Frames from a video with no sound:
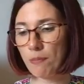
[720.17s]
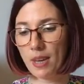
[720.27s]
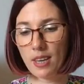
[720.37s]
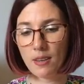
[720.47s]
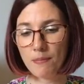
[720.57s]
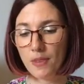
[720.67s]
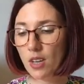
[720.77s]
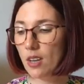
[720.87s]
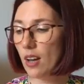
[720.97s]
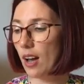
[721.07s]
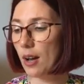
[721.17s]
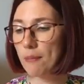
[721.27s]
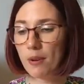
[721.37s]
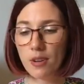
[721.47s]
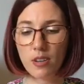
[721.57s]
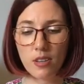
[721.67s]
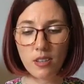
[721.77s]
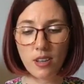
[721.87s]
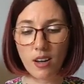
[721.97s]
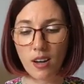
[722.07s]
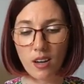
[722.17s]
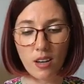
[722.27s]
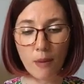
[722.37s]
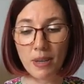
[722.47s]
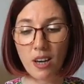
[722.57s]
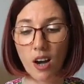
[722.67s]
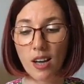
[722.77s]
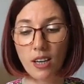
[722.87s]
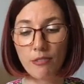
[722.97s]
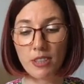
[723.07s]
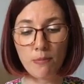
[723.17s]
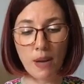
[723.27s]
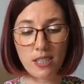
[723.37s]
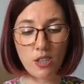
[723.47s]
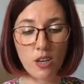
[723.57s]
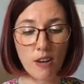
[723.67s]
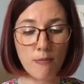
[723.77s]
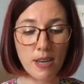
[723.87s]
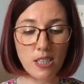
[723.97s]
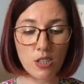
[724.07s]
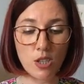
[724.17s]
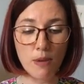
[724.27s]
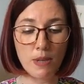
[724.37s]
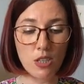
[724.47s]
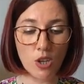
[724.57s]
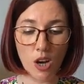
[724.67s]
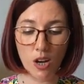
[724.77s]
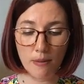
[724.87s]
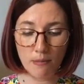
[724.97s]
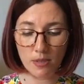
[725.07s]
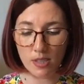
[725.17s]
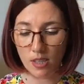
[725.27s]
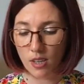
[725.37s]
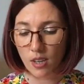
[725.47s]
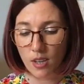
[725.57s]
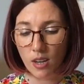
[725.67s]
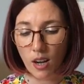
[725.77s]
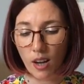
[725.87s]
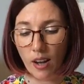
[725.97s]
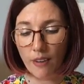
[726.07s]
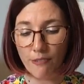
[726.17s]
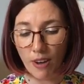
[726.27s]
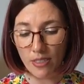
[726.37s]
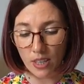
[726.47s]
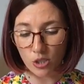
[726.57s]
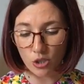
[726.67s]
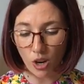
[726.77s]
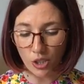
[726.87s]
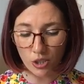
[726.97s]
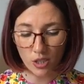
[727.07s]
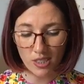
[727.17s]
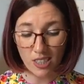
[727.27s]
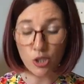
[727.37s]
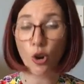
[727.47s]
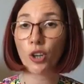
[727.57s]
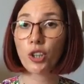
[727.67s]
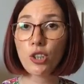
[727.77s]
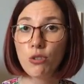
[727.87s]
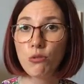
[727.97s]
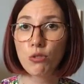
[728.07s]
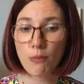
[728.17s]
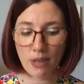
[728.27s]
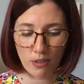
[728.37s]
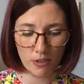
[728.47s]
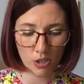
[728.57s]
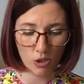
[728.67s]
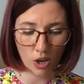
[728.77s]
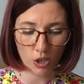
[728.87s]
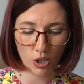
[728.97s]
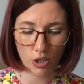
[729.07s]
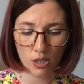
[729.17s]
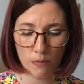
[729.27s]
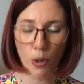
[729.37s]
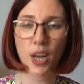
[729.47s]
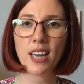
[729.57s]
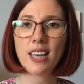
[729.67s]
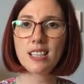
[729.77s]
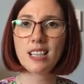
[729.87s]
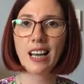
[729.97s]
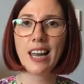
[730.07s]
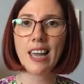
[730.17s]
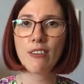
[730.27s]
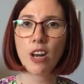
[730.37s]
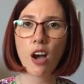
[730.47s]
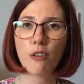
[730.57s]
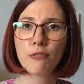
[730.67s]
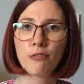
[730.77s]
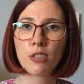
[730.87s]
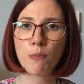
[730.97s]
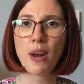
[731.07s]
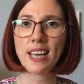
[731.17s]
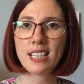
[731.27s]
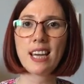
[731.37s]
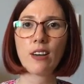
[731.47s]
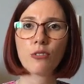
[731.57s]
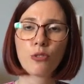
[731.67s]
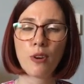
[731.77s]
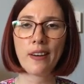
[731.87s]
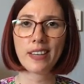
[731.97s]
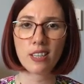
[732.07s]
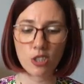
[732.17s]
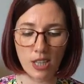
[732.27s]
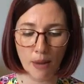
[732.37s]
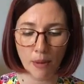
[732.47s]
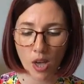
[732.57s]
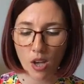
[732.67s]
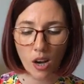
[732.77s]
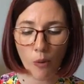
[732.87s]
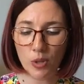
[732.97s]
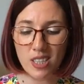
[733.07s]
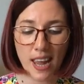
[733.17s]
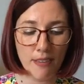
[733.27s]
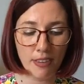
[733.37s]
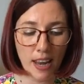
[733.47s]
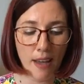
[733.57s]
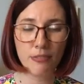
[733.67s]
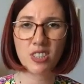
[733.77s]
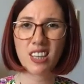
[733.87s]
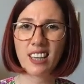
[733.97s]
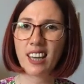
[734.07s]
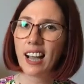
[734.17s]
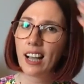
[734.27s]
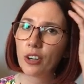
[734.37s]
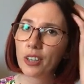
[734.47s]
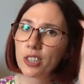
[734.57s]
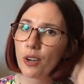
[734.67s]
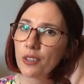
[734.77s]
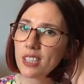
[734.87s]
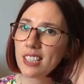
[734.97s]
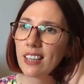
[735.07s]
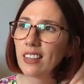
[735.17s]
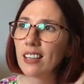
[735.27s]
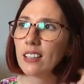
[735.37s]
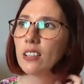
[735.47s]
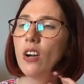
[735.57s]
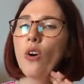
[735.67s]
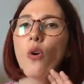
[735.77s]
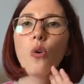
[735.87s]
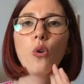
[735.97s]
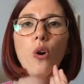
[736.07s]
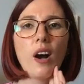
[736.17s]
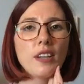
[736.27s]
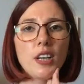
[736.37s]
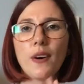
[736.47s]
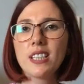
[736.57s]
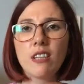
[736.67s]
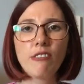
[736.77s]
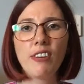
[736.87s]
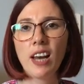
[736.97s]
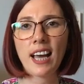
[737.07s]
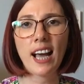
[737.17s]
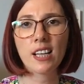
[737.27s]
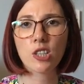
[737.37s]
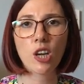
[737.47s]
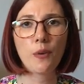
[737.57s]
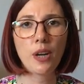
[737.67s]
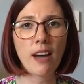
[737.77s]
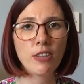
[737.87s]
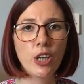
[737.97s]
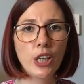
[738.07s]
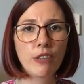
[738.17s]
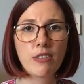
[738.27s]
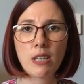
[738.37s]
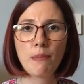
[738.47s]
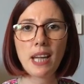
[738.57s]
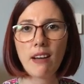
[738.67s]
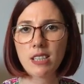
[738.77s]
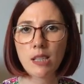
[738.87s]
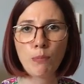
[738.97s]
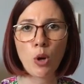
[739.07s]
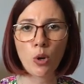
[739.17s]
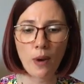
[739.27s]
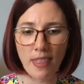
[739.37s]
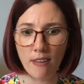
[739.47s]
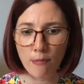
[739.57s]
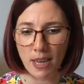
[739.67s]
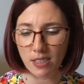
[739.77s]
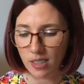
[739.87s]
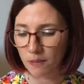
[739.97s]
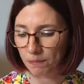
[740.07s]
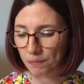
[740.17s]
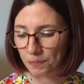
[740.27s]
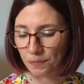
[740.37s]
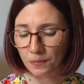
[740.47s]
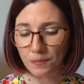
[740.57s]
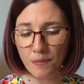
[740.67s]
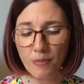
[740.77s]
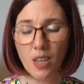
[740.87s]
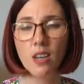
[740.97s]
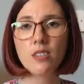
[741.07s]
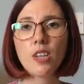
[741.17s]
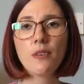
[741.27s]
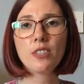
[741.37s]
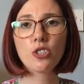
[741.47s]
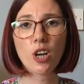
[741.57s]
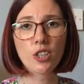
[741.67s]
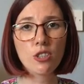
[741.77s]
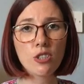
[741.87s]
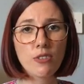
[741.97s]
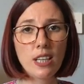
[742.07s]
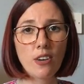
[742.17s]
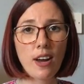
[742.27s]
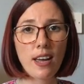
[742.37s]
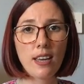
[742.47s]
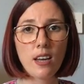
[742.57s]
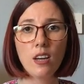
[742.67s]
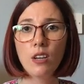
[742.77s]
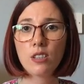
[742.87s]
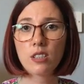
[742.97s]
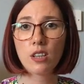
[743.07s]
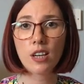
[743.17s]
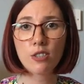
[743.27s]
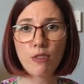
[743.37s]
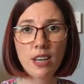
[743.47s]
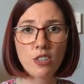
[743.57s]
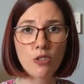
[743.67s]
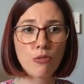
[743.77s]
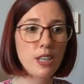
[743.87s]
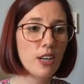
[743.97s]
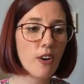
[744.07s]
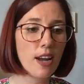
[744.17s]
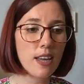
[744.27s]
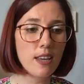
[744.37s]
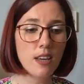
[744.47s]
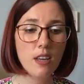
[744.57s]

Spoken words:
B. I mean, I love this pattern, I've made it so many times. I find the instructions, there's not a huge amount of instructions, but it's clear enough to break it down throughout each step. I wasn't ever left thinking, hang on, I don't understand that, or, you know, I didn't feel like I had to go and have a look for somebody else's blog where they've made it. So instructions really great, size range is really great.